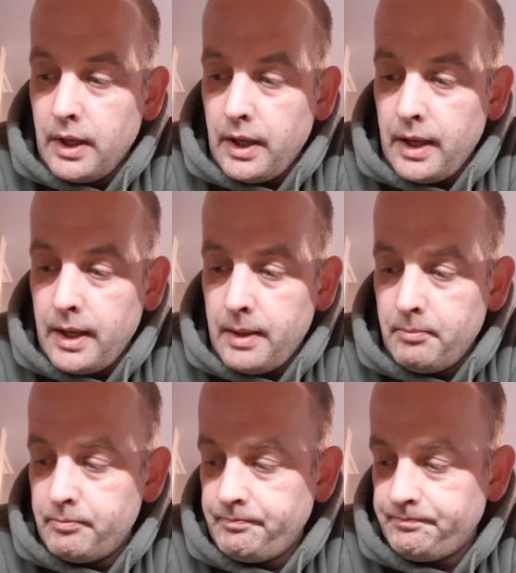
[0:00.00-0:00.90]

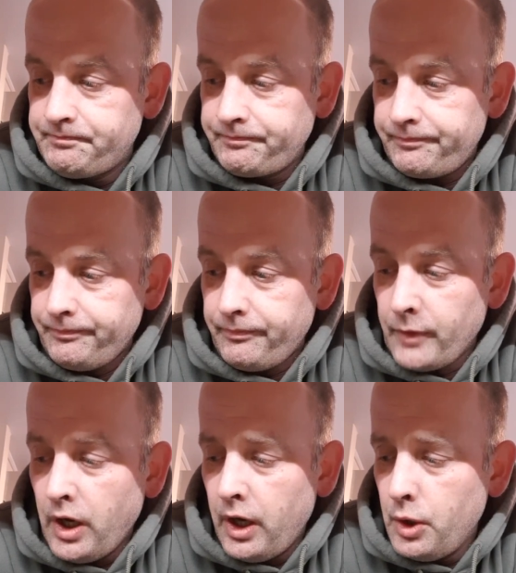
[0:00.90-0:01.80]
I
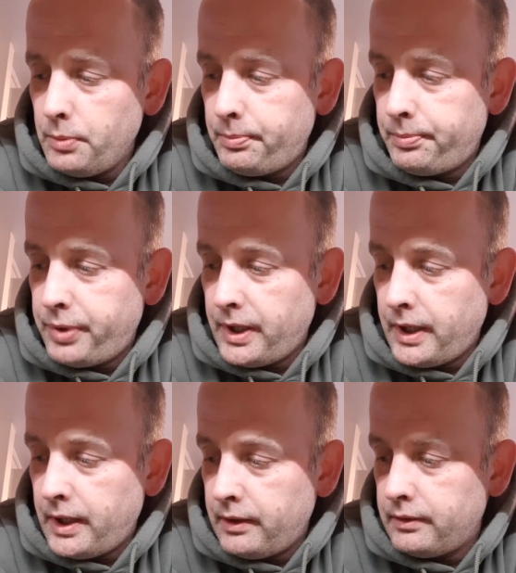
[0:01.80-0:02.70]
hope
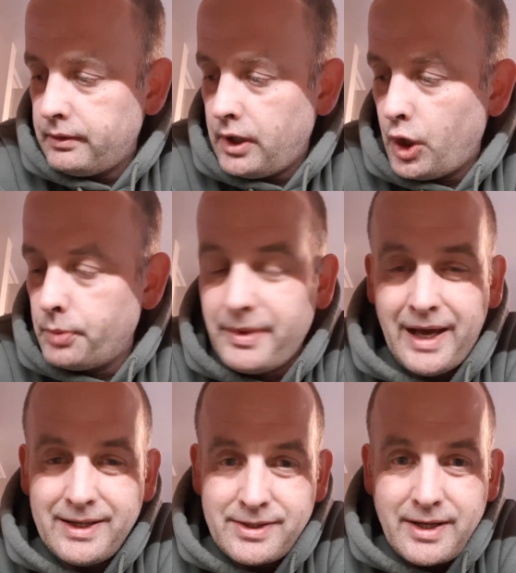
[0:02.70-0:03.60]

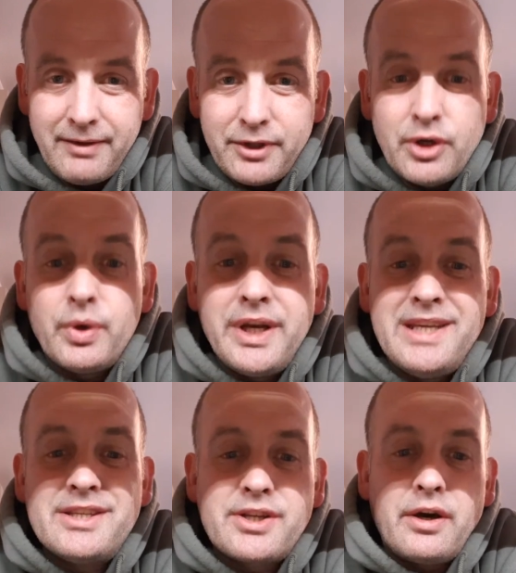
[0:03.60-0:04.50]
that has given you an
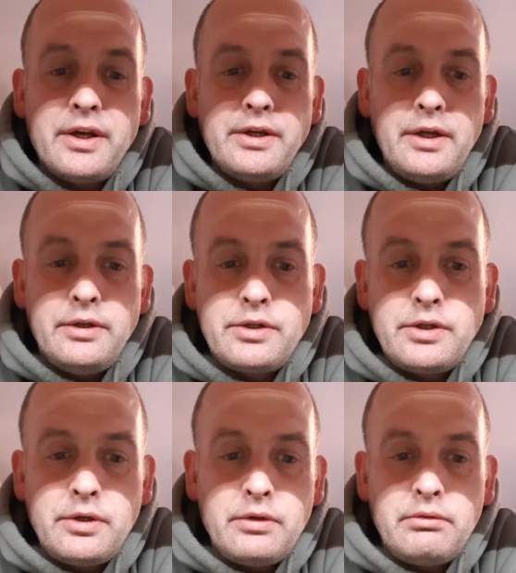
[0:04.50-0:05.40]
insight
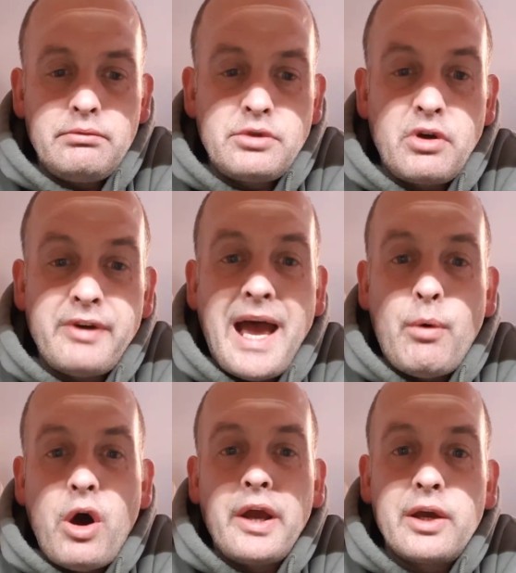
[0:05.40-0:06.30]
into sort of
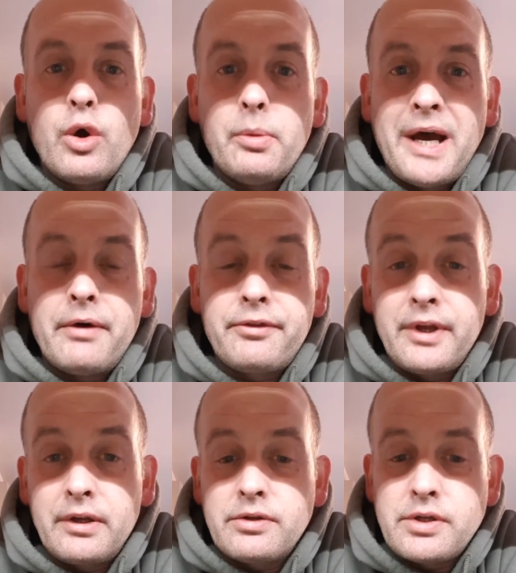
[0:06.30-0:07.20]
how I go about
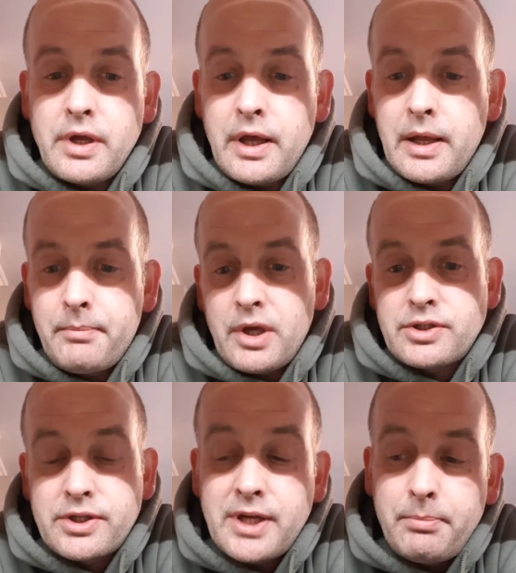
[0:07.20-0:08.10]
things.
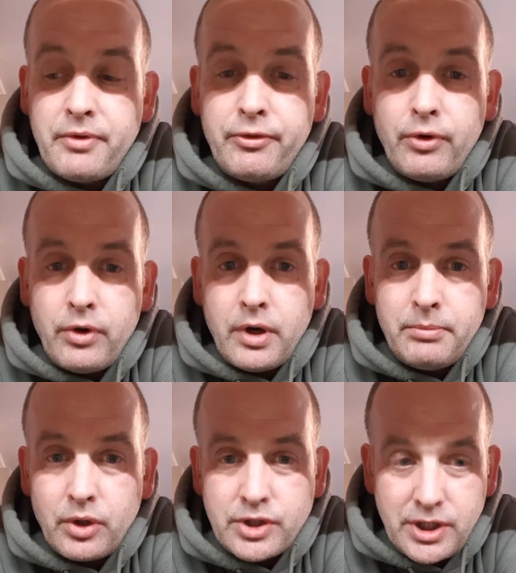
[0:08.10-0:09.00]
As I said before,
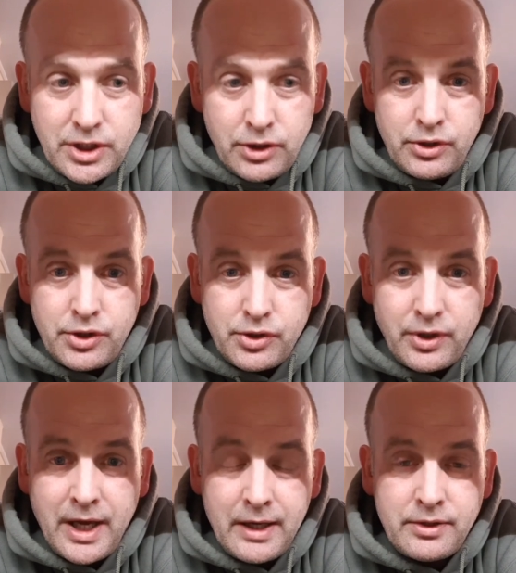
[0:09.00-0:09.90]
I'm not teaching you to
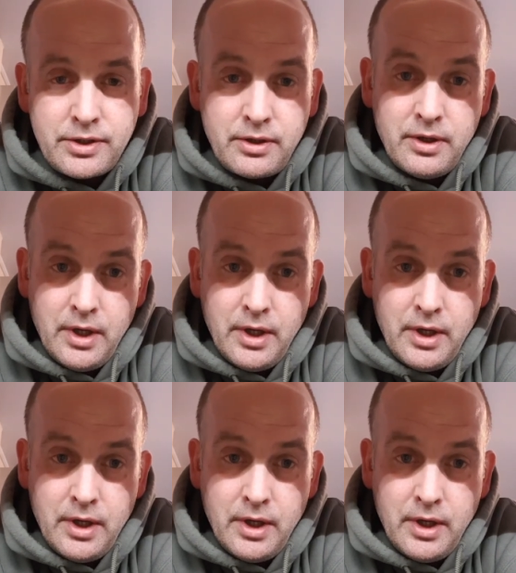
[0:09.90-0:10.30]
suck eggs.